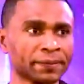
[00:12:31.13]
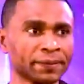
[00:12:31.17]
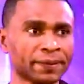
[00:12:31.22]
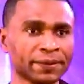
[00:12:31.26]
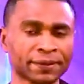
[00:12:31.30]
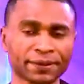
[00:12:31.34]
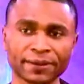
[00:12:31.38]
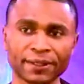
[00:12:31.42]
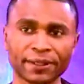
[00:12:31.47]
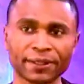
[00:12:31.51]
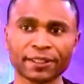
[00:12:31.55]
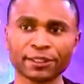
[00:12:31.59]

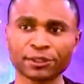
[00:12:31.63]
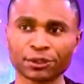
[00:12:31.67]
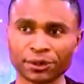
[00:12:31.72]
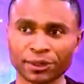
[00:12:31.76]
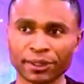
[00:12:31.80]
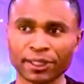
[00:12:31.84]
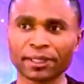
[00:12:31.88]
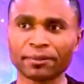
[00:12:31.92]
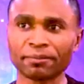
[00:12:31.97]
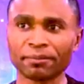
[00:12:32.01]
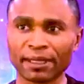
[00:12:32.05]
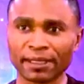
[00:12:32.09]
This is not a
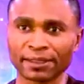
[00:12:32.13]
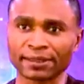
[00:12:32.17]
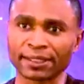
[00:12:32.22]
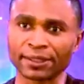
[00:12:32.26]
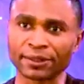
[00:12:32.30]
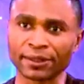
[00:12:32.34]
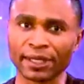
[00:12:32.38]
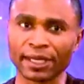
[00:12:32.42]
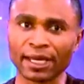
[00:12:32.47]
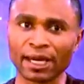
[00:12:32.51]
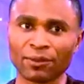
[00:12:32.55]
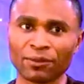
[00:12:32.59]
joking matter,
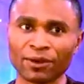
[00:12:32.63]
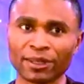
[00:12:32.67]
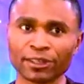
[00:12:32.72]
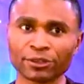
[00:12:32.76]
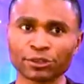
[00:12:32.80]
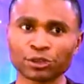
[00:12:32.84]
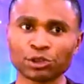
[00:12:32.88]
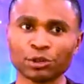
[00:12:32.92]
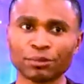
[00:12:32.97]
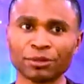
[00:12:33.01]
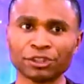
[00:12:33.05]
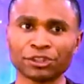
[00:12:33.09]
okay? I want
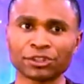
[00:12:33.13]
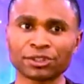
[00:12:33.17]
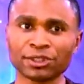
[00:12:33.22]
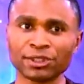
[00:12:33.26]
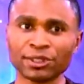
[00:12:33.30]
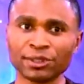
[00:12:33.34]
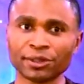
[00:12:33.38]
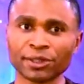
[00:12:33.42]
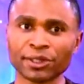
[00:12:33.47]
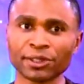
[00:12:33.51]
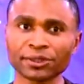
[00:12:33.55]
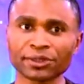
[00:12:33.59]
us to be
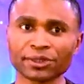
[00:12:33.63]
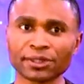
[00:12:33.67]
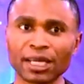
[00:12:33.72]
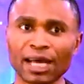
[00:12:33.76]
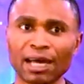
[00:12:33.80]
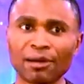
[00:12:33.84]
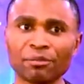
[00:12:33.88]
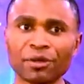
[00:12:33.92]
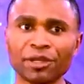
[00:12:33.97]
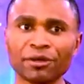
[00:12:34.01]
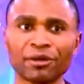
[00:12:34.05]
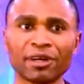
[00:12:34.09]
serious
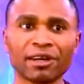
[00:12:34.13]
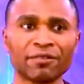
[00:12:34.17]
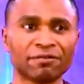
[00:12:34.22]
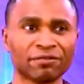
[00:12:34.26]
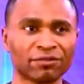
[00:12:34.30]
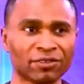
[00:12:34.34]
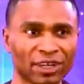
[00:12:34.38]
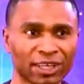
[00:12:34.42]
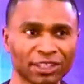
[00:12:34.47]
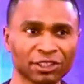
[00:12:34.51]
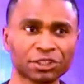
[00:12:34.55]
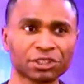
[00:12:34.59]
and be
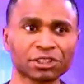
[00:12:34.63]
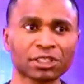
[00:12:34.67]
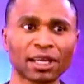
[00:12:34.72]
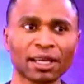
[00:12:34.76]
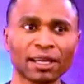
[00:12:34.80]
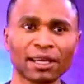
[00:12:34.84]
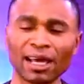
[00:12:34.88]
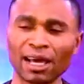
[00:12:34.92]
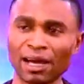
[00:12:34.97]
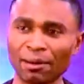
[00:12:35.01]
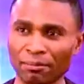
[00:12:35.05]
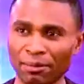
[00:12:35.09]

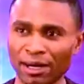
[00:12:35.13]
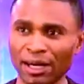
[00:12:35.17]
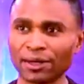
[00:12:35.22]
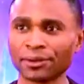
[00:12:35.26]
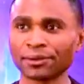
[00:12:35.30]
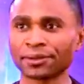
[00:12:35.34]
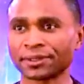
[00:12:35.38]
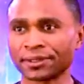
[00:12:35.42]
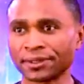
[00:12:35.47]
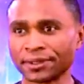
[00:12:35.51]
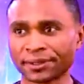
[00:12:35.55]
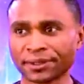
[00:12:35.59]
reverential
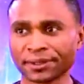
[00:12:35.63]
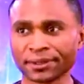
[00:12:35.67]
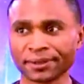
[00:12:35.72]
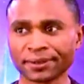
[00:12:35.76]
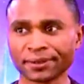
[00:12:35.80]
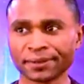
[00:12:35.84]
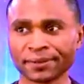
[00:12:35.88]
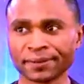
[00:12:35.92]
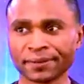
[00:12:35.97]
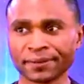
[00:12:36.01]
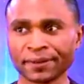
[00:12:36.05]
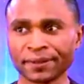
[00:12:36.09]
about it.
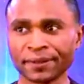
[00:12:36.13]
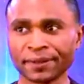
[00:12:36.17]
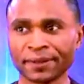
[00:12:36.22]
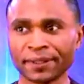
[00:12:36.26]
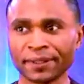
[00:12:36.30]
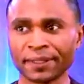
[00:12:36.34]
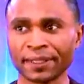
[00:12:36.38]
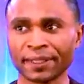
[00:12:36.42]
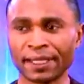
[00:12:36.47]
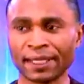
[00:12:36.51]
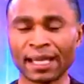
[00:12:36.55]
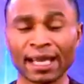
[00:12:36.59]

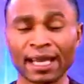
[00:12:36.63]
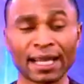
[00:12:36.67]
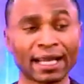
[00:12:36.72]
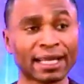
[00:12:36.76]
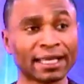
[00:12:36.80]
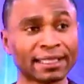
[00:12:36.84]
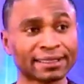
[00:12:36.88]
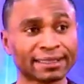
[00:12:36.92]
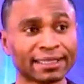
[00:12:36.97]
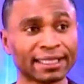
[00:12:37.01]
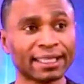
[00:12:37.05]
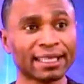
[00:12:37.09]
Like I
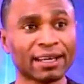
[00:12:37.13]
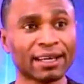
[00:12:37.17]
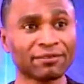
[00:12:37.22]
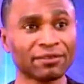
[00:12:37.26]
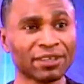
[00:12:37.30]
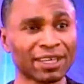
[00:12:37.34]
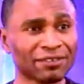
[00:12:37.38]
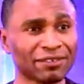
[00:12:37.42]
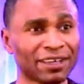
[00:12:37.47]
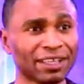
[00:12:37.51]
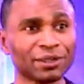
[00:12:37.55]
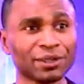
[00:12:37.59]
said, I've never
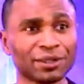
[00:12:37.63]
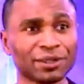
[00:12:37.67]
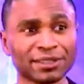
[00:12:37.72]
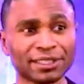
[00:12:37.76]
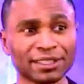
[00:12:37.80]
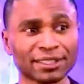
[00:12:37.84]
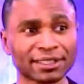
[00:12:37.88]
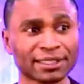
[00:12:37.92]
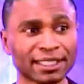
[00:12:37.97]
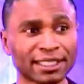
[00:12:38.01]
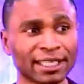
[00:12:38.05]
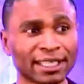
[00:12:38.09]
done this in
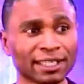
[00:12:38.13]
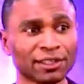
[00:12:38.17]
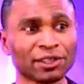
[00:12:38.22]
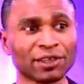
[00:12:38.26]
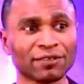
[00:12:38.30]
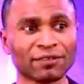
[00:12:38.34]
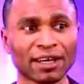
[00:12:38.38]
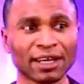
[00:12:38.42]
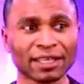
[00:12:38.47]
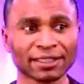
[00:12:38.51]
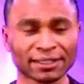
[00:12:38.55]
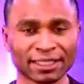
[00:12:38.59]
any of our
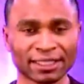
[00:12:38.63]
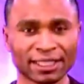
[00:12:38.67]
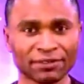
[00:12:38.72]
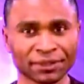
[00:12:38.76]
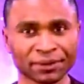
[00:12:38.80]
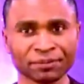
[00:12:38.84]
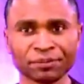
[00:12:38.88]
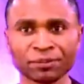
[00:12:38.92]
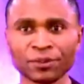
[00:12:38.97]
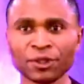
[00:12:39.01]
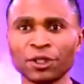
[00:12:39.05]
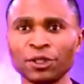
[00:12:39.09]
service.
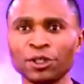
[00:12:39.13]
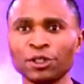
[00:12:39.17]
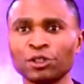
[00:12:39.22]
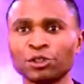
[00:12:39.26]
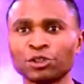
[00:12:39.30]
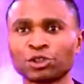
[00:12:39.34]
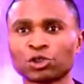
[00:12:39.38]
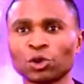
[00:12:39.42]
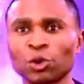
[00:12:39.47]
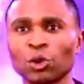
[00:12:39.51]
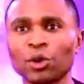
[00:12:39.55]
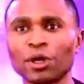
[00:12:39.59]

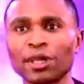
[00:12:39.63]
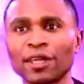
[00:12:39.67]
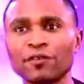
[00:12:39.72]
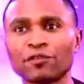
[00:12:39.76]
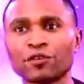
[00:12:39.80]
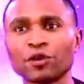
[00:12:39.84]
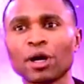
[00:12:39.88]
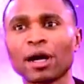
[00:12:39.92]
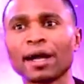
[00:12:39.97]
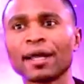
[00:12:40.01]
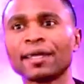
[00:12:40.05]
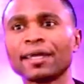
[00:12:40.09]
So
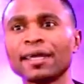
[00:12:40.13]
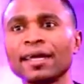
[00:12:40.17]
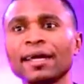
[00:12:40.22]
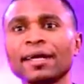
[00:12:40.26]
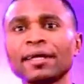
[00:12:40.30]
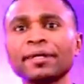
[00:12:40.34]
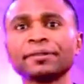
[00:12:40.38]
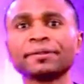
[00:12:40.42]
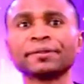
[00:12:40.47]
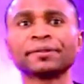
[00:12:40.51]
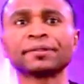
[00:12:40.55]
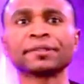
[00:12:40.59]
if you are
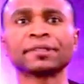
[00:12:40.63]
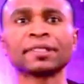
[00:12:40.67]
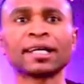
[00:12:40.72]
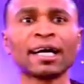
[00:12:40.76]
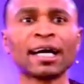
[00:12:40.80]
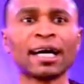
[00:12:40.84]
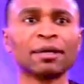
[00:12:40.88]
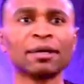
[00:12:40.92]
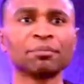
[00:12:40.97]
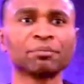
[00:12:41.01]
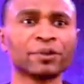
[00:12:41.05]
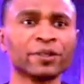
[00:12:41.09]
here,
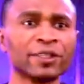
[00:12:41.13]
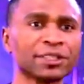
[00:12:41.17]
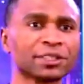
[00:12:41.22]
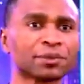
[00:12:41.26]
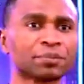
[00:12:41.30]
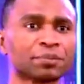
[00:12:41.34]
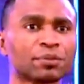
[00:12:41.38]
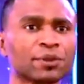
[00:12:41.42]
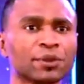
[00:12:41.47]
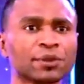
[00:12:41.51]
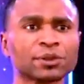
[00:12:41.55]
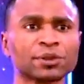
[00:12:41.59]
and please,
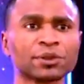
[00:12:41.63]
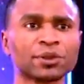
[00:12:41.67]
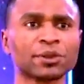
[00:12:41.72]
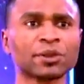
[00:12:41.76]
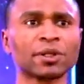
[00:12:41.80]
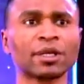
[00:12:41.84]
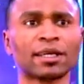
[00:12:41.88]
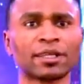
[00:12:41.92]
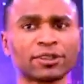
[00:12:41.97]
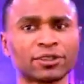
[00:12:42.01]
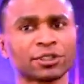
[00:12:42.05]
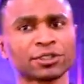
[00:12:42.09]
protocol and